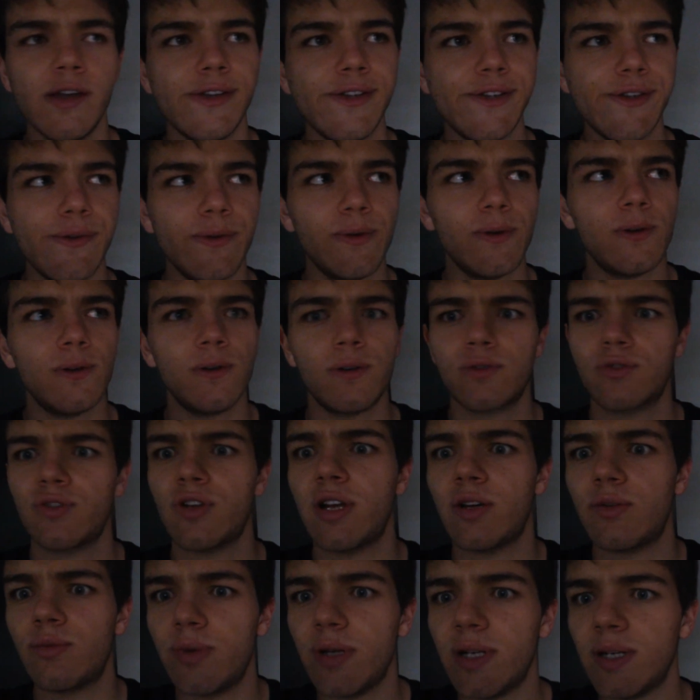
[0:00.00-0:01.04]
You will
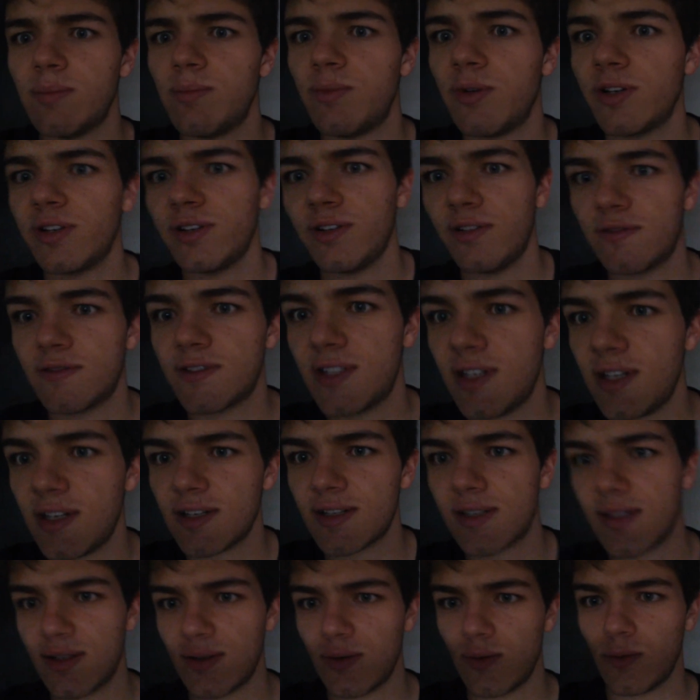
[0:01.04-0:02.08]
try to read a body of
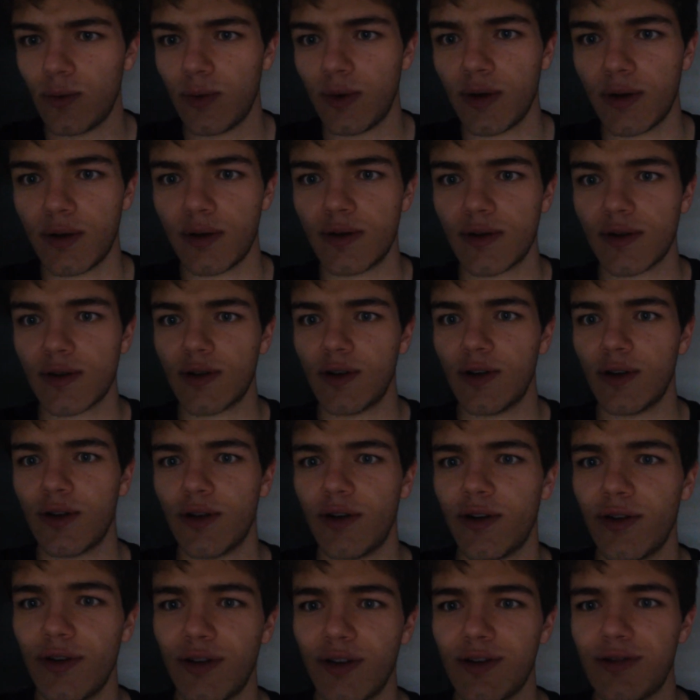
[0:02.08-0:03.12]
text, and what's going
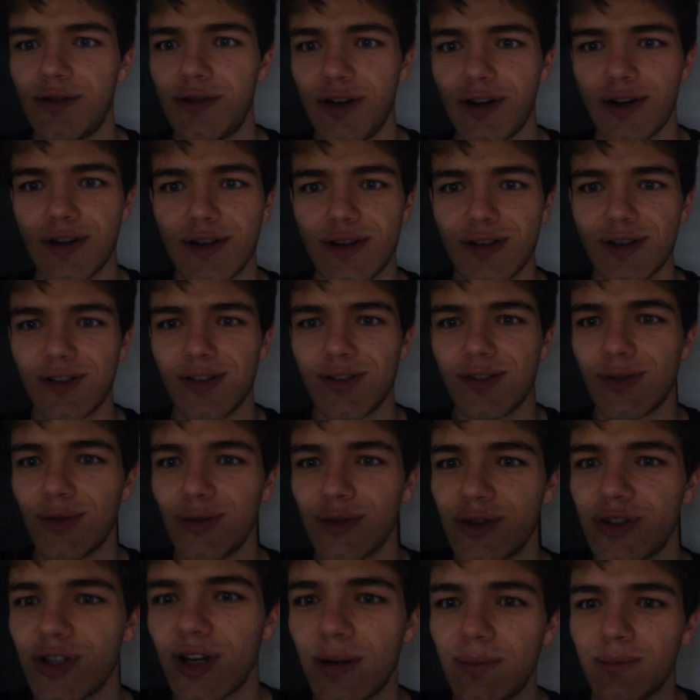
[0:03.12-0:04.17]
on? The text is all
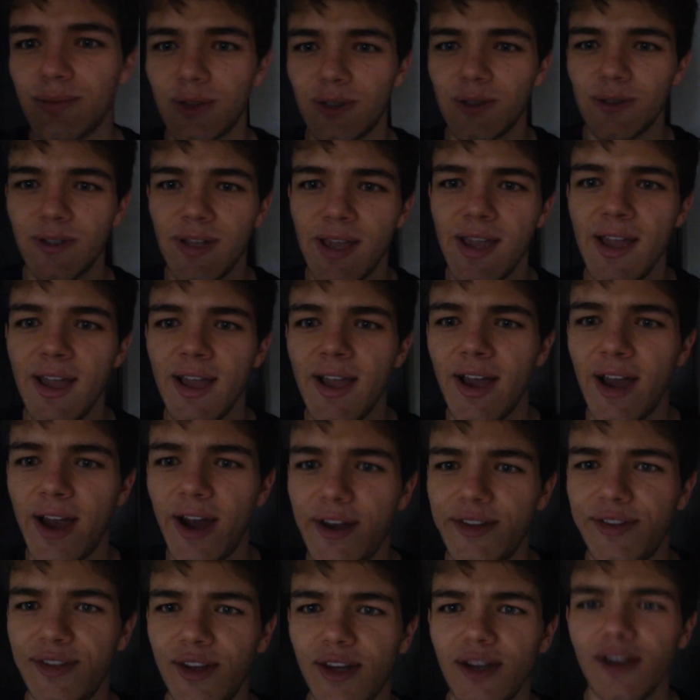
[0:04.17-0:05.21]
jumbled.
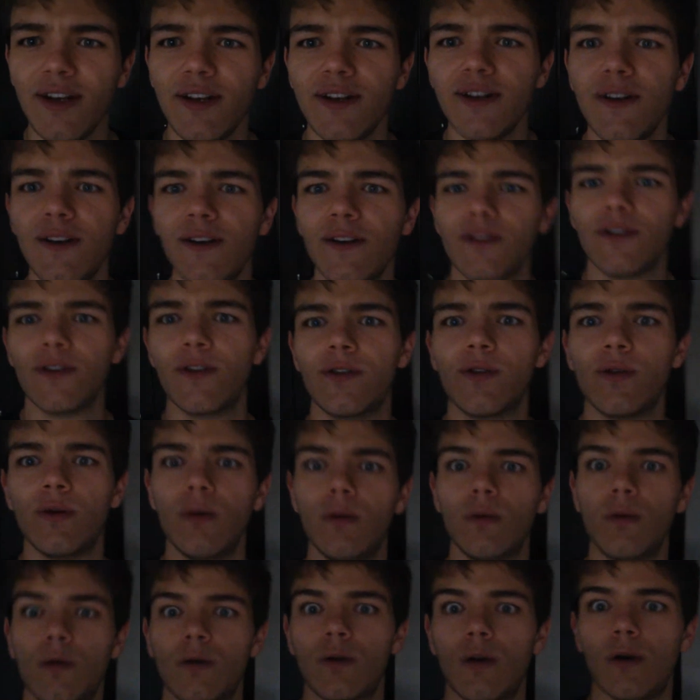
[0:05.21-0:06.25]
And then the
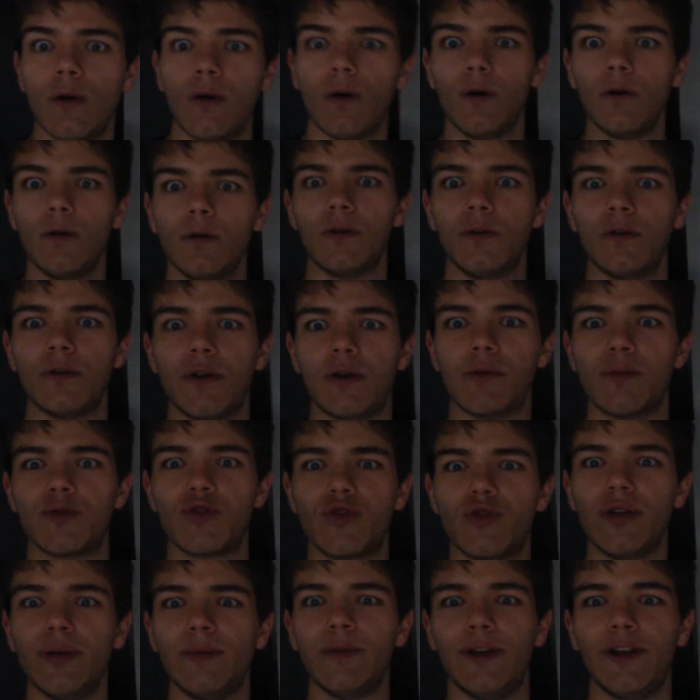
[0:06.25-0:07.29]
thought will go, hold on, I'm
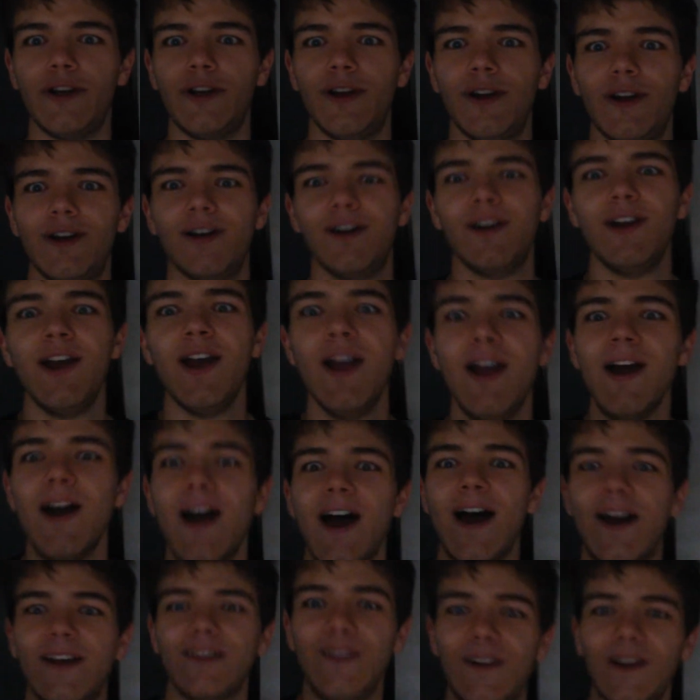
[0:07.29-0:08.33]
dreaming here.
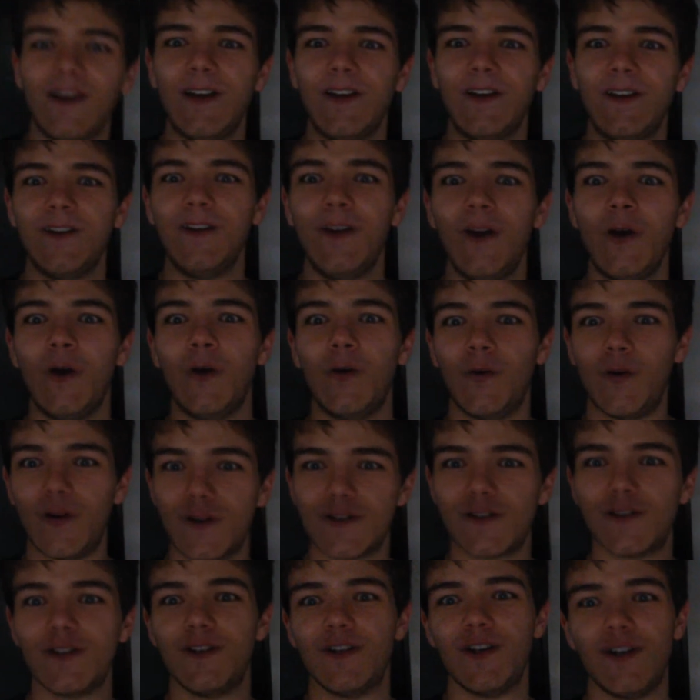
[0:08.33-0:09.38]
And then
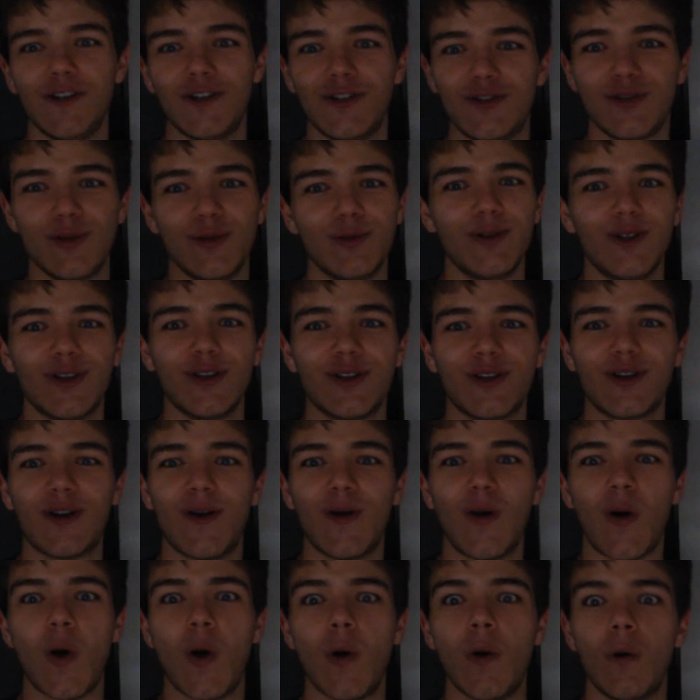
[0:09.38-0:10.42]
once you know you're dreaming, you're going to
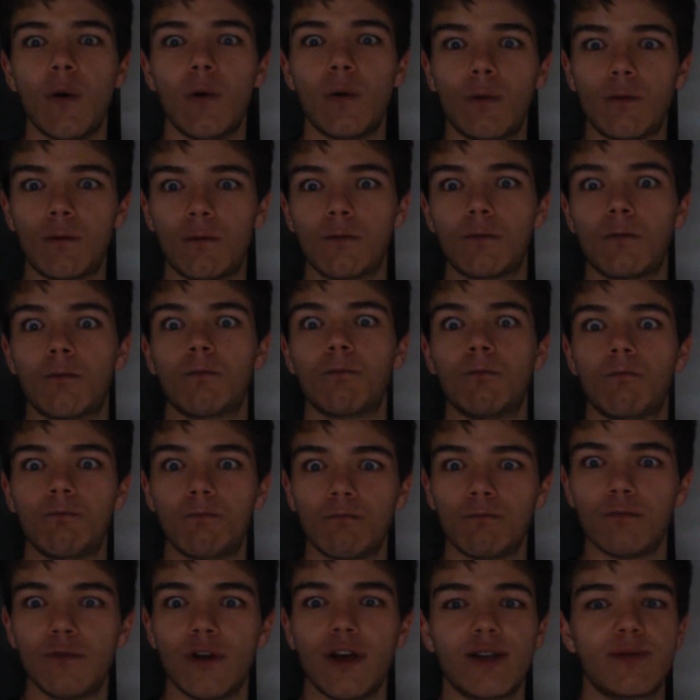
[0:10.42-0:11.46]
go, oh,
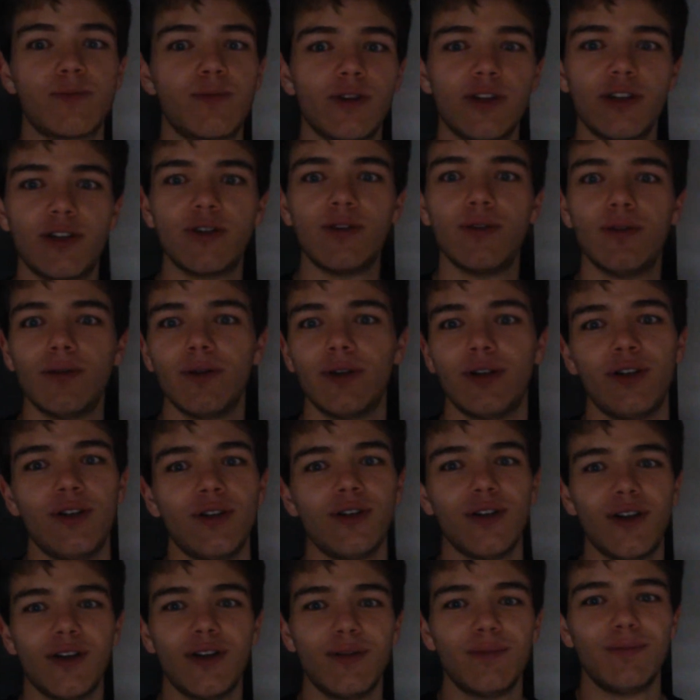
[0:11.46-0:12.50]
that's pretty cool, and you're
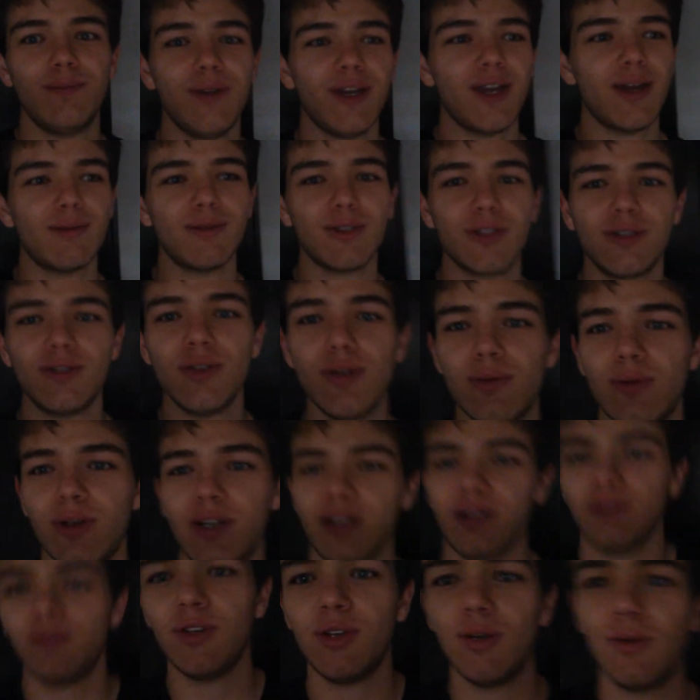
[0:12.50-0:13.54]
going to be able to do
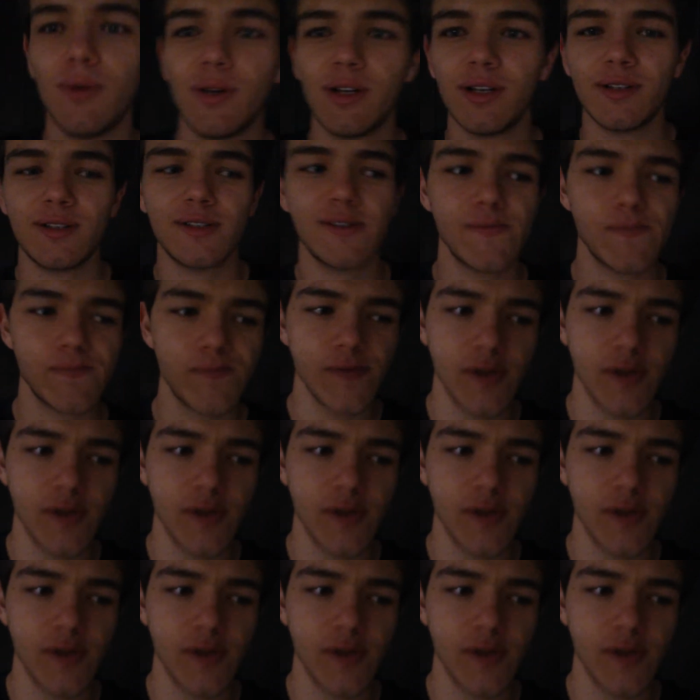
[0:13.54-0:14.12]
whatever you want.